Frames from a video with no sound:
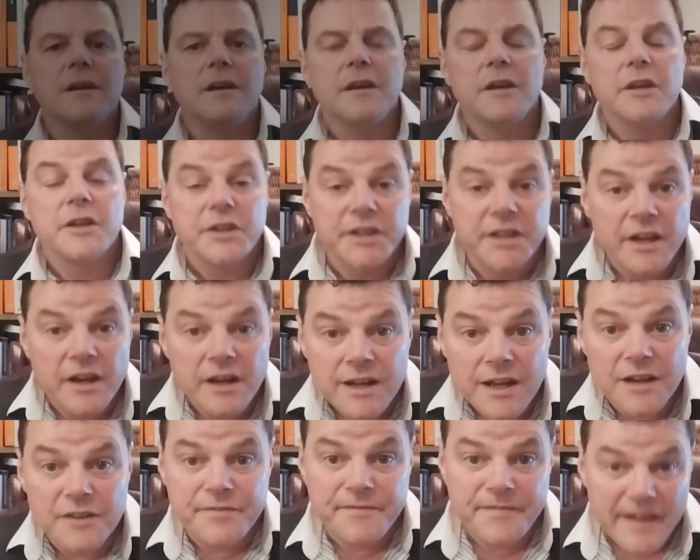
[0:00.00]
Young
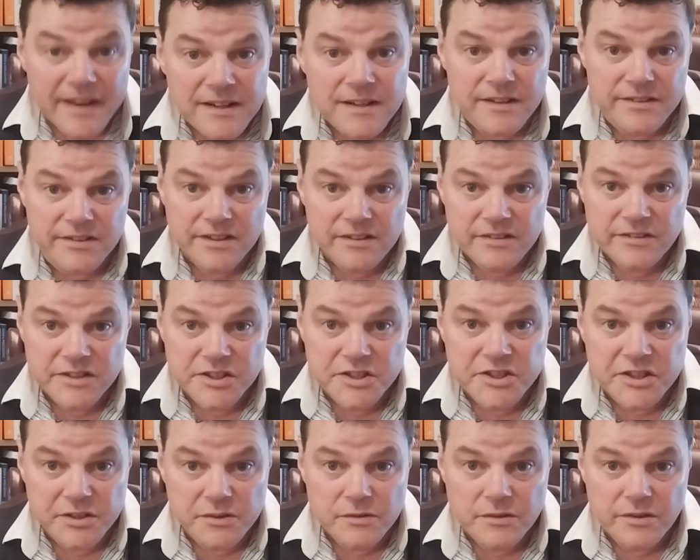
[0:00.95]
offenders
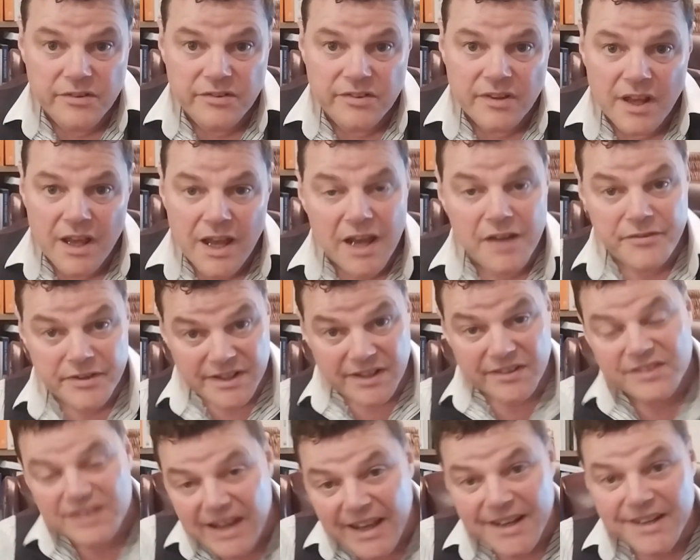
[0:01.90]
institutes have a
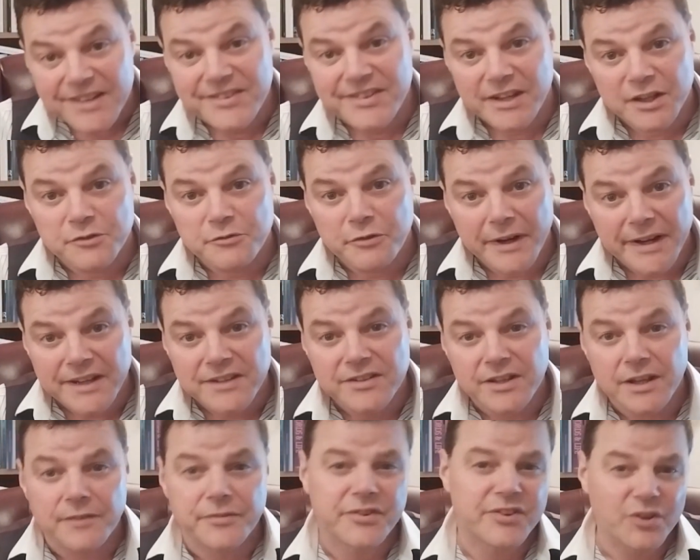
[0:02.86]
dyslexia rate
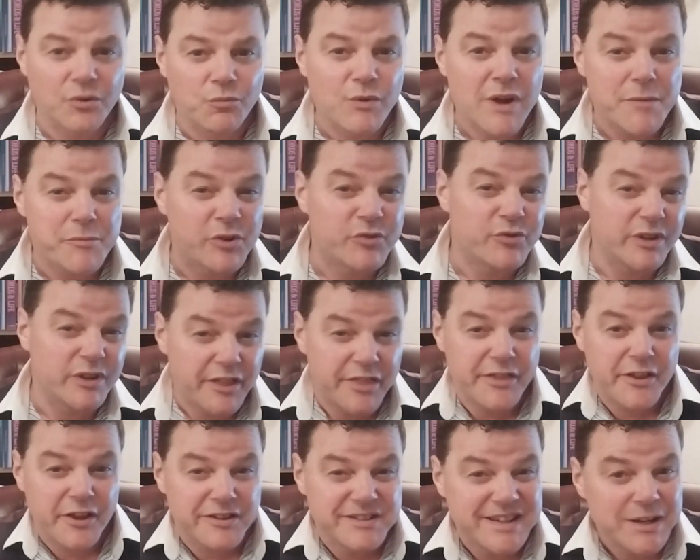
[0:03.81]
of somewhere between
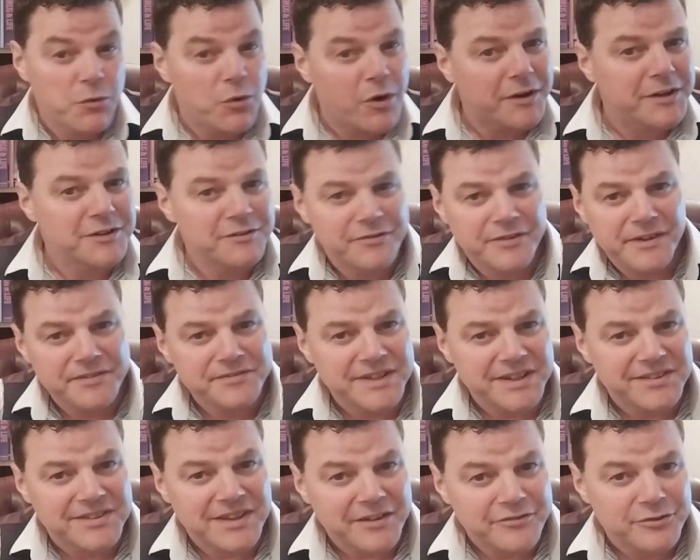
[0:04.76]
31 and
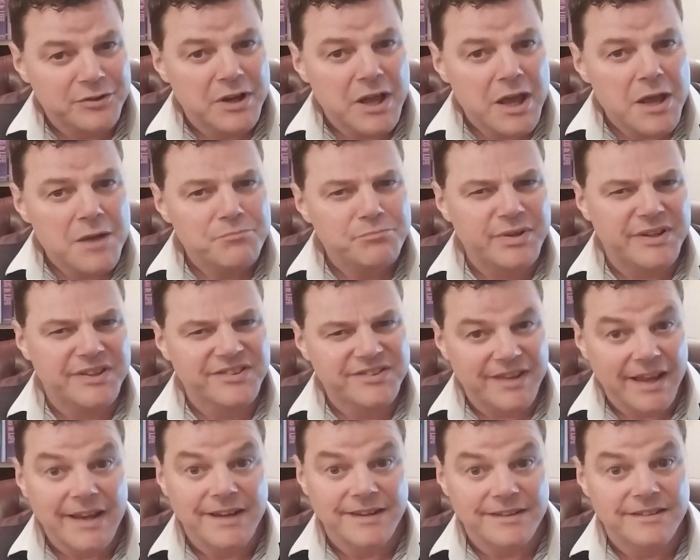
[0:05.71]

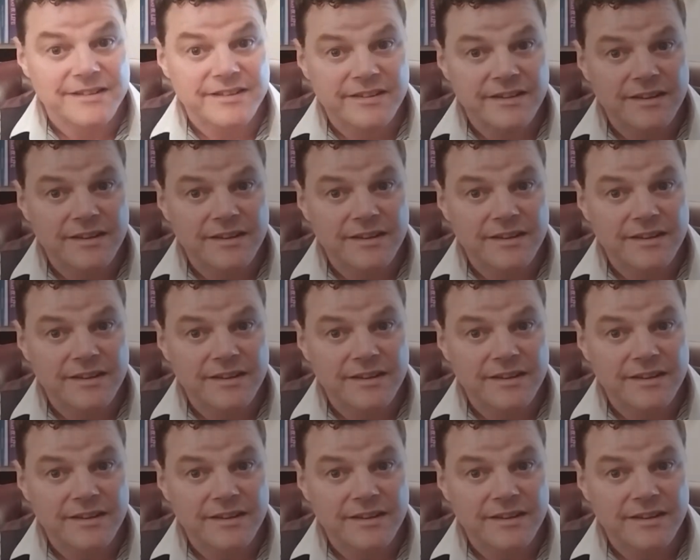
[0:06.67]
57%.